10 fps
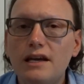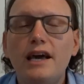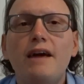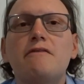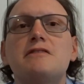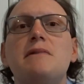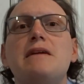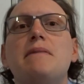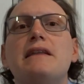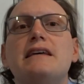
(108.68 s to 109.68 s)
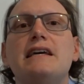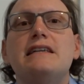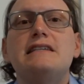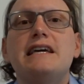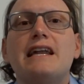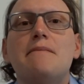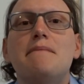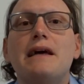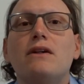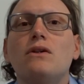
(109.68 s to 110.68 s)
and was made by the Indiana
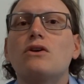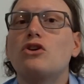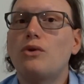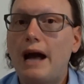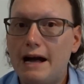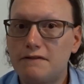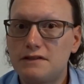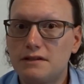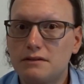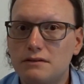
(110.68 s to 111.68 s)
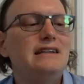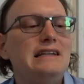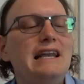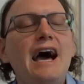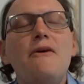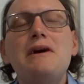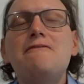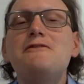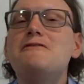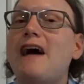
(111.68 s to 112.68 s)
Metal Craft. Now,
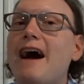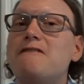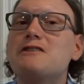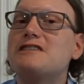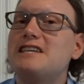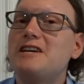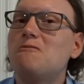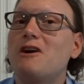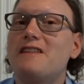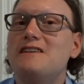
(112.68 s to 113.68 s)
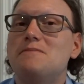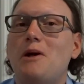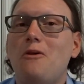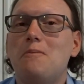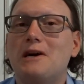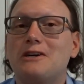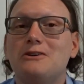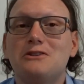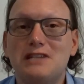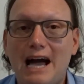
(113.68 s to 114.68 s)
if you've ever seen one of these belt
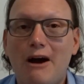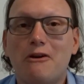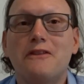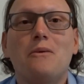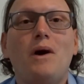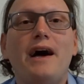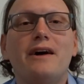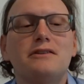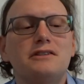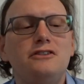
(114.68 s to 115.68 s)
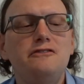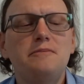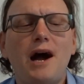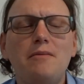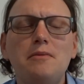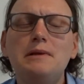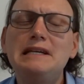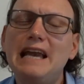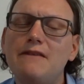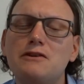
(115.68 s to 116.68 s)
buckles out in the wild, you've
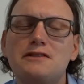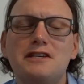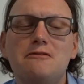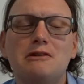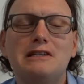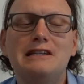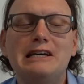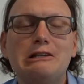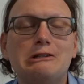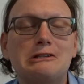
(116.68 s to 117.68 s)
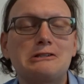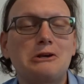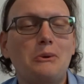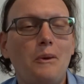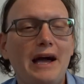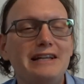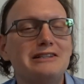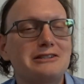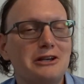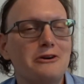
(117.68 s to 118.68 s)
probably never seen one that looks quite
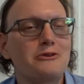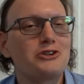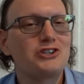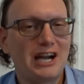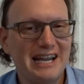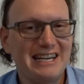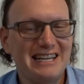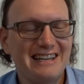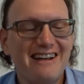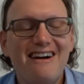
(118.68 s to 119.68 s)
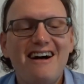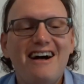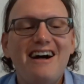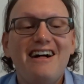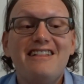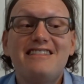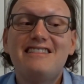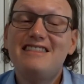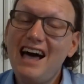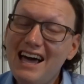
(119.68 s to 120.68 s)
so shiny.
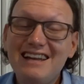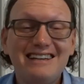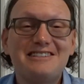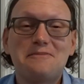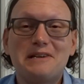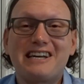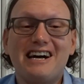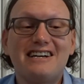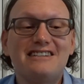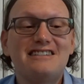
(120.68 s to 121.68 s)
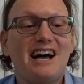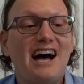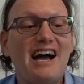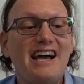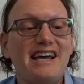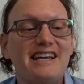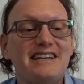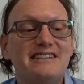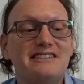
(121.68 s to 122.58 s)
That is because I